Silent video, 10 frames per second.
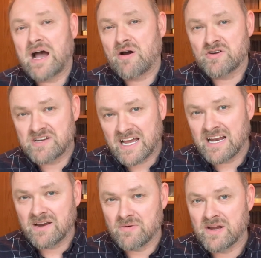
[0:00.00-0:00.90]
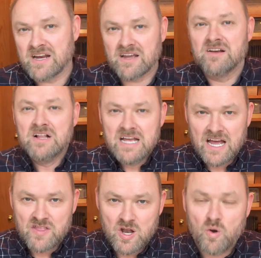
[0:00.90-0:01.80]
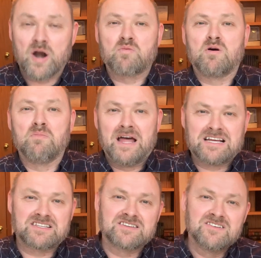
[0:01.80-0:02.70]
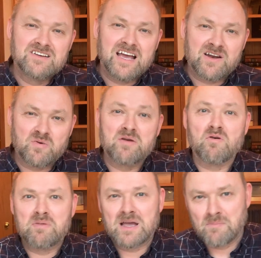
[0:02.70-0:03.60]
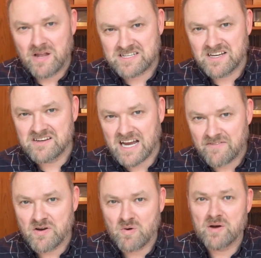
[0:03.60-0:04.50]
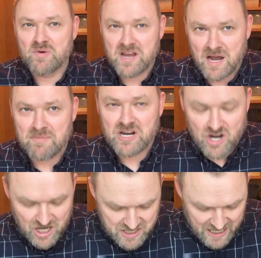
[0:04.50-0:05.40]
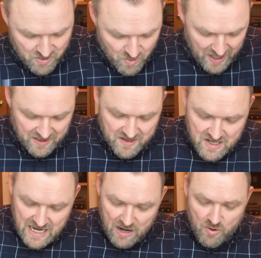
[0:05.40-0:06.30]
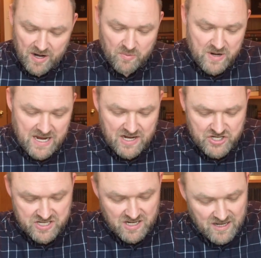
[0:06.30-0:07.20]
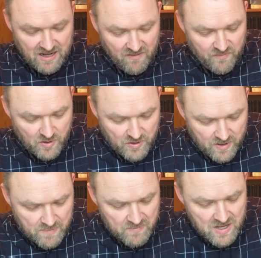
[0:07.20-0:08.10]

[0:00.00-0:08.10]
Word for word: our daily reading and the Lord will bless and we will be a blessing to everyone we come in contact with. I want to read just a little further.